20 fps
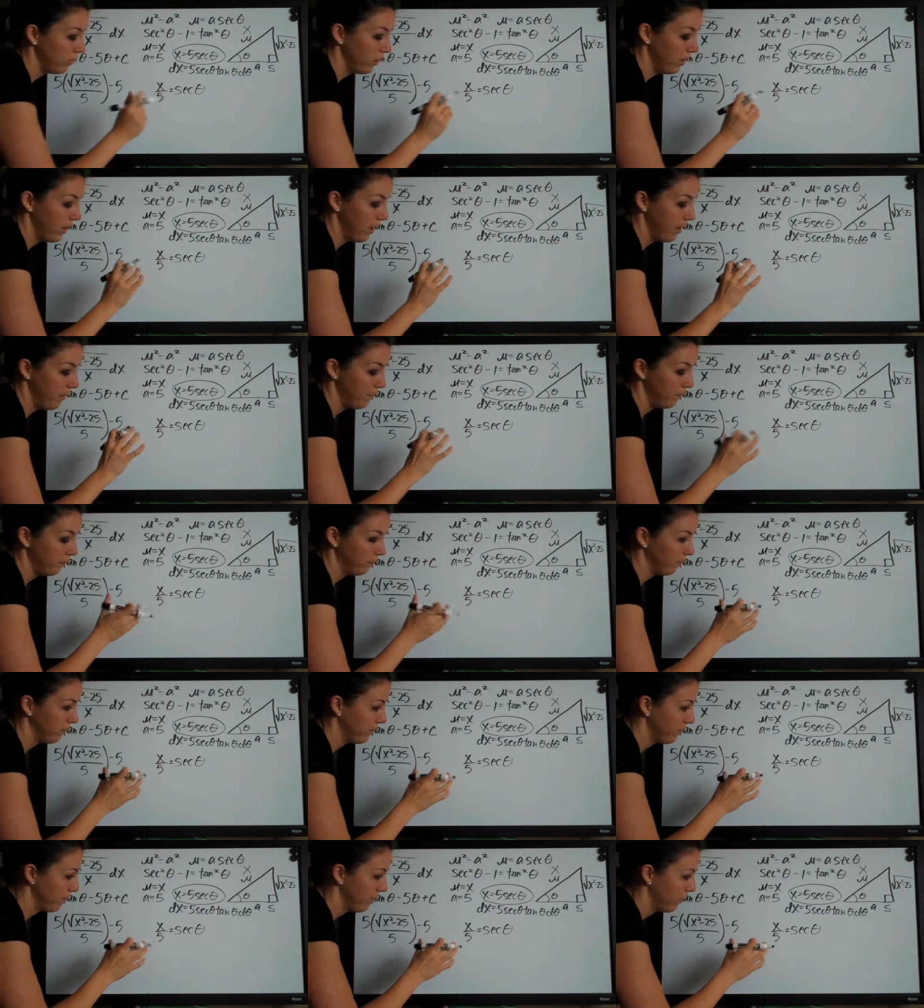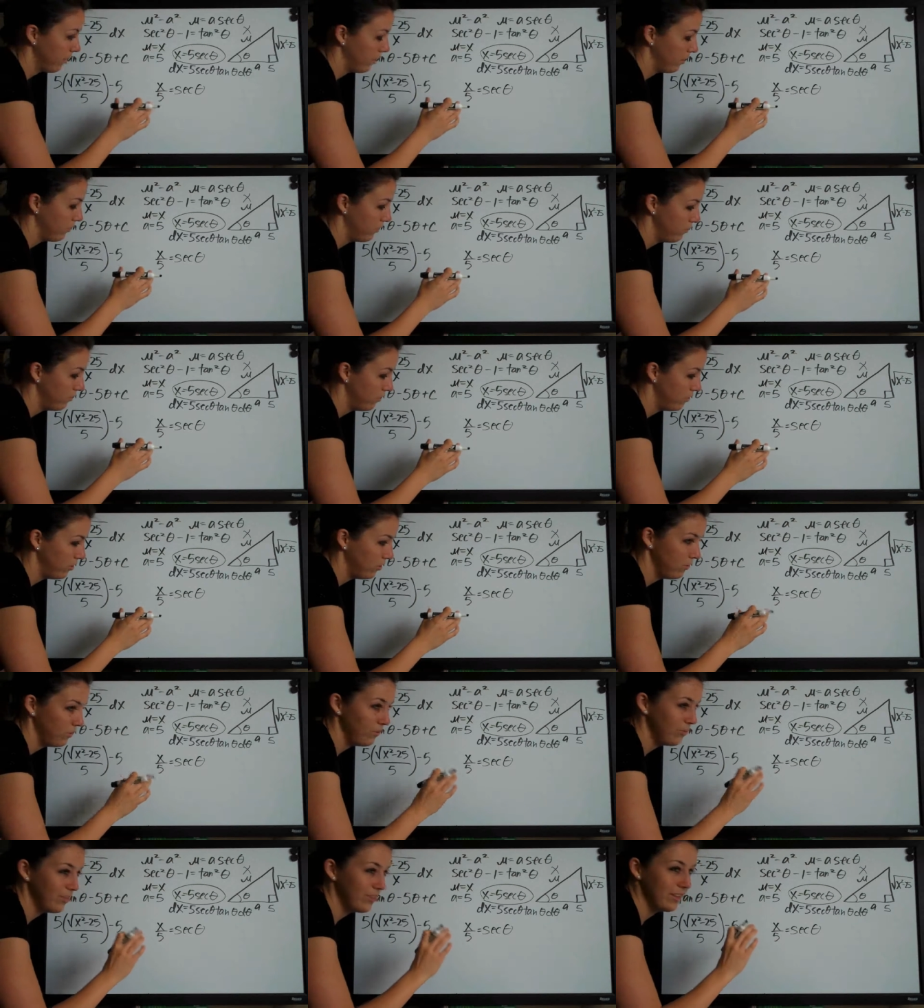um,
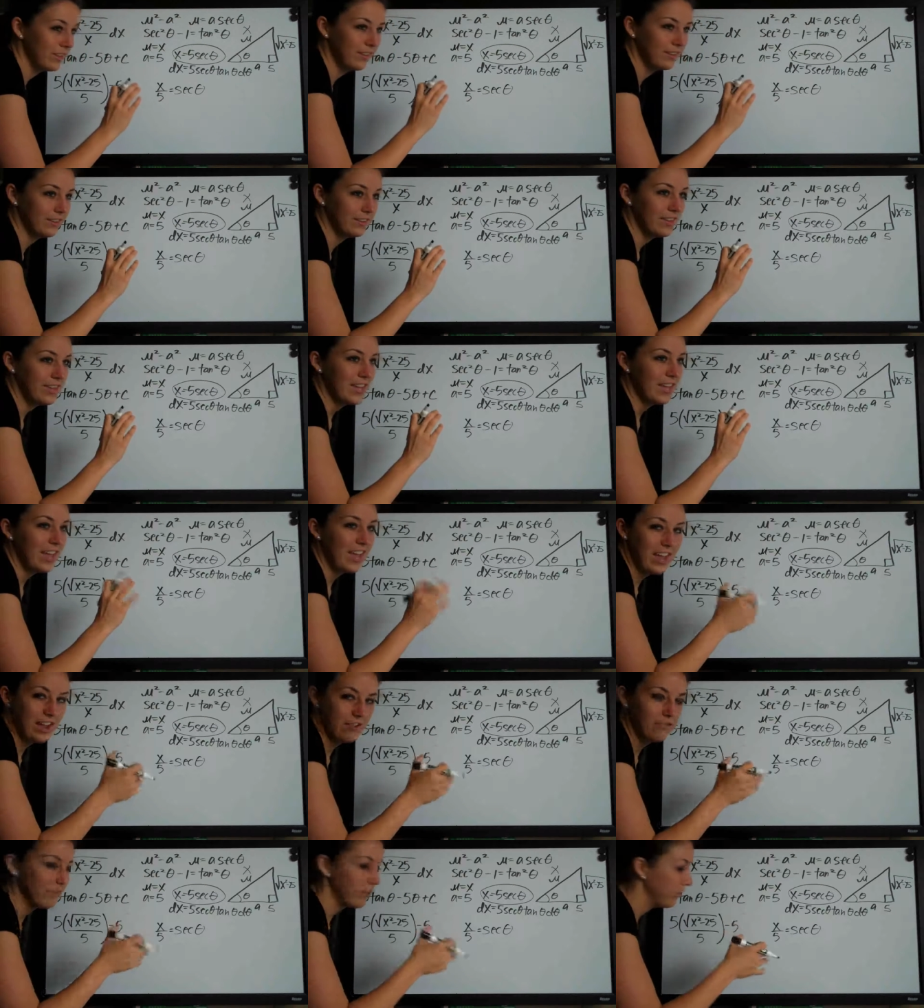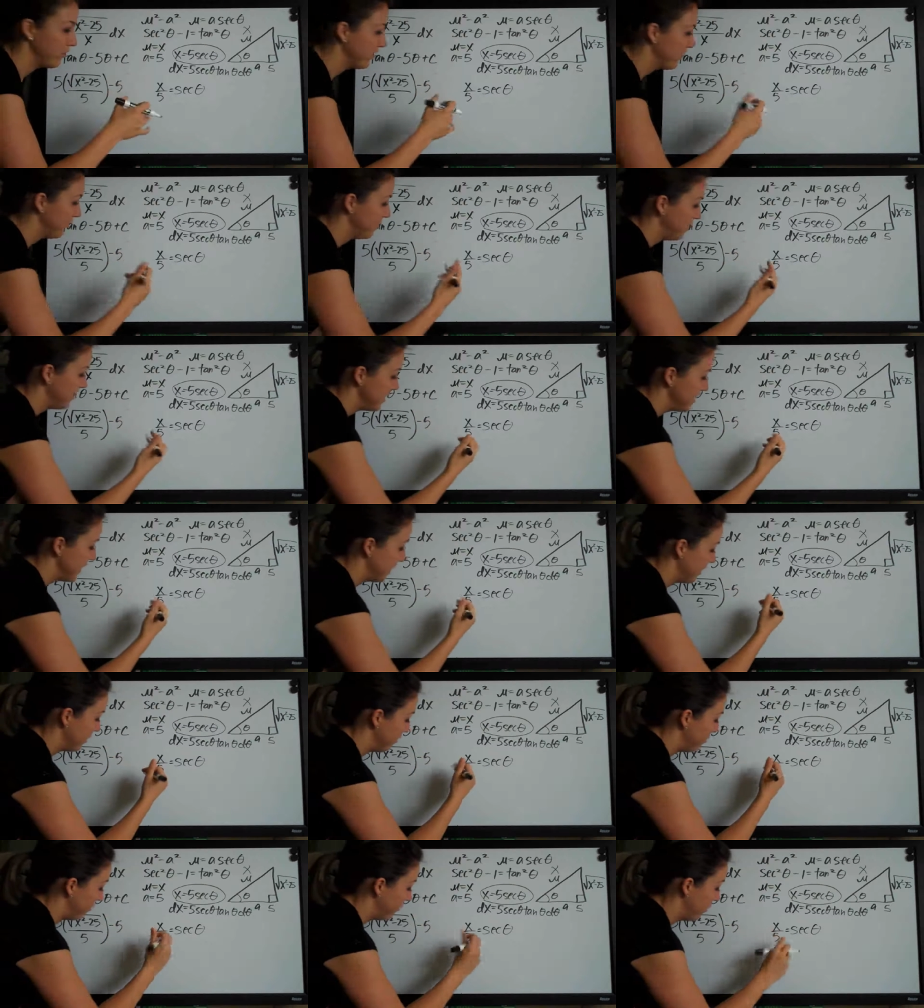to the inverse of secant.
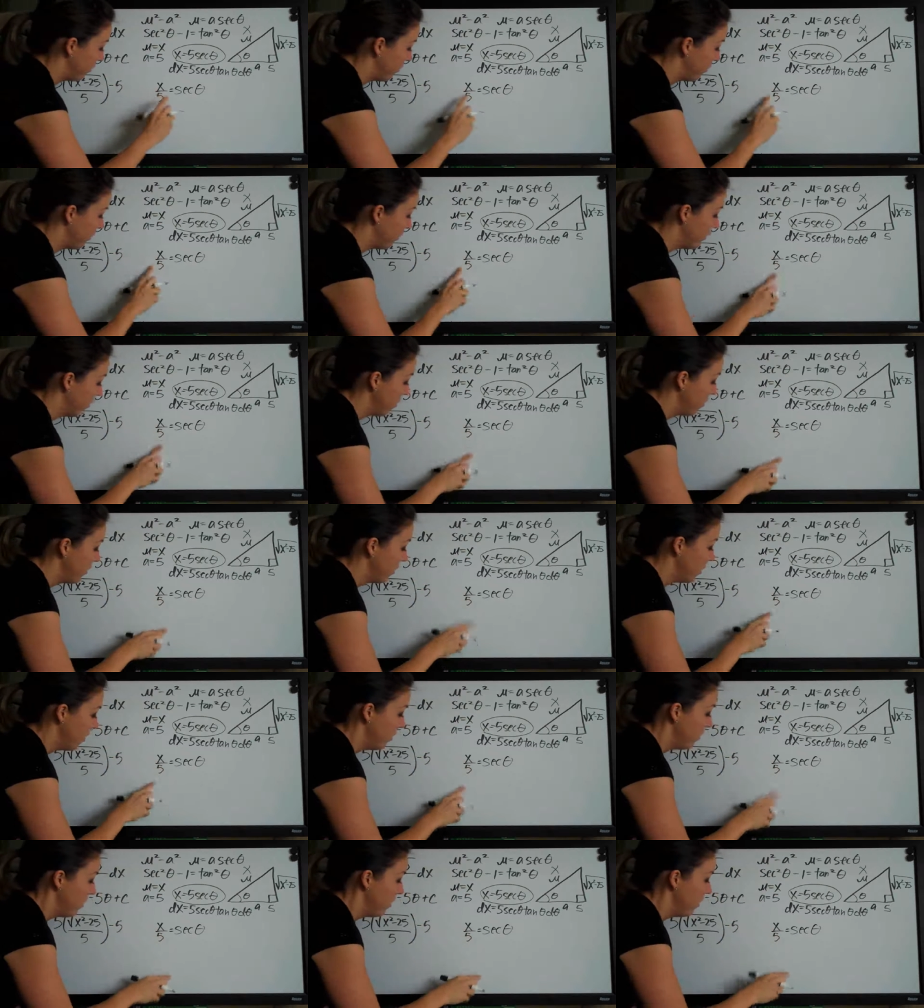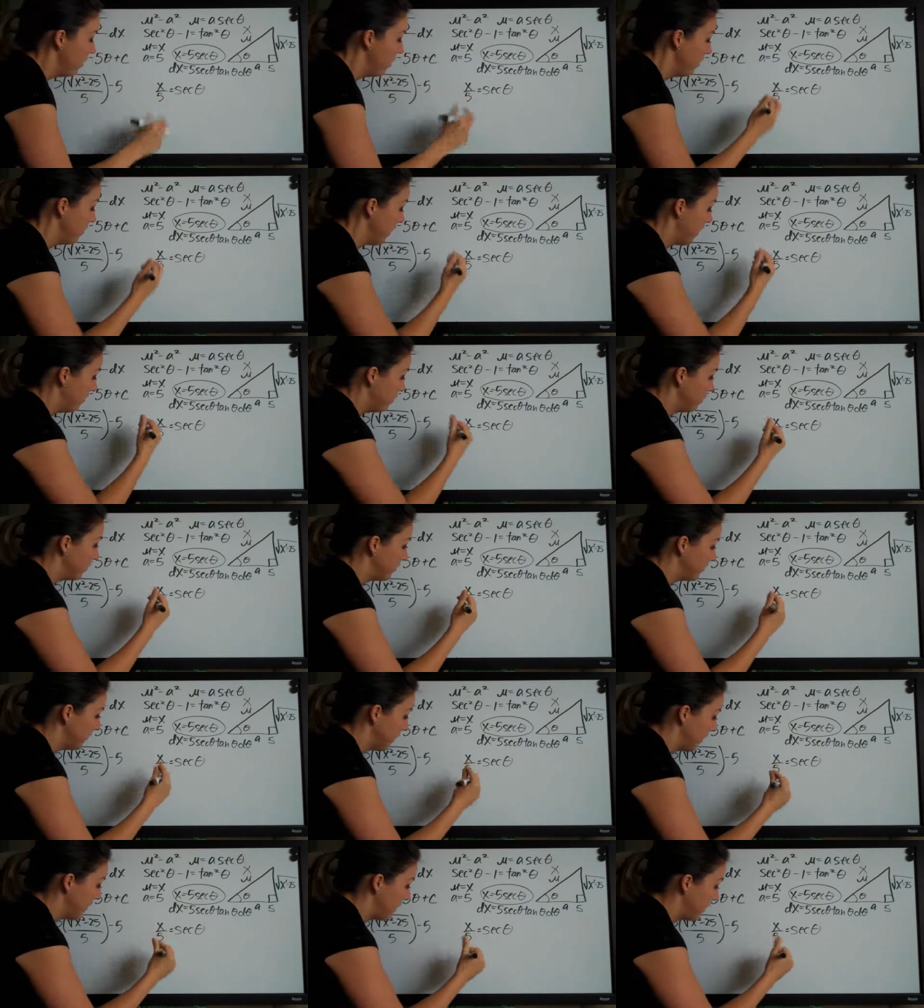So that looks
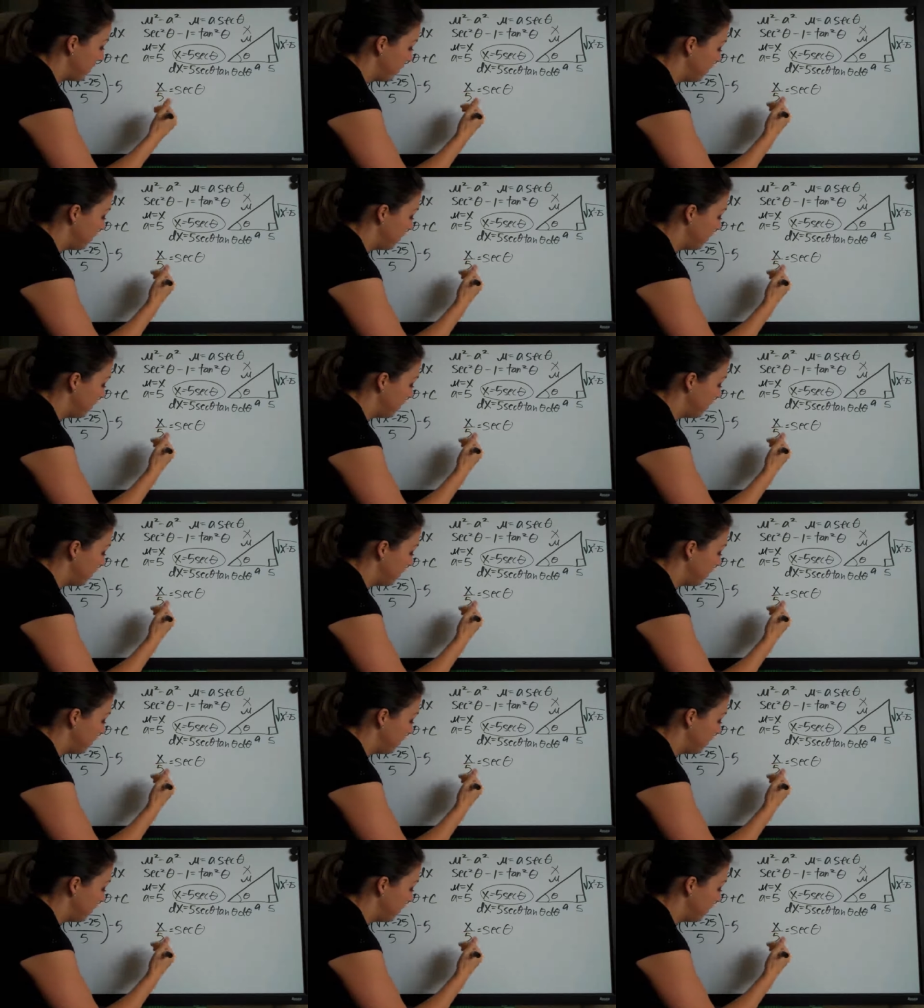like